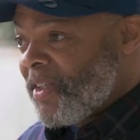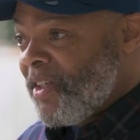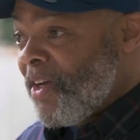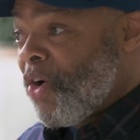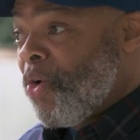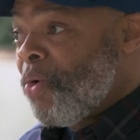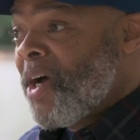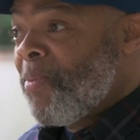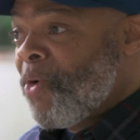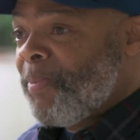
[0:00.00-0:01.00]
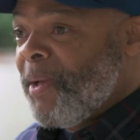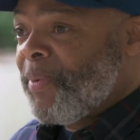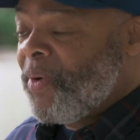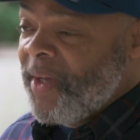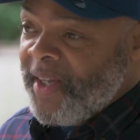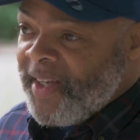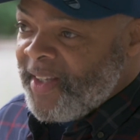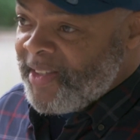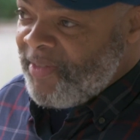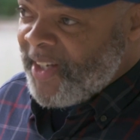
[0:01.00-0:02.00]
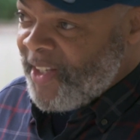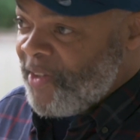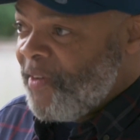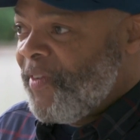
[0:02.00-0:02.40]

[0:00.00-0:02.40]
to see a whole lot more people living in their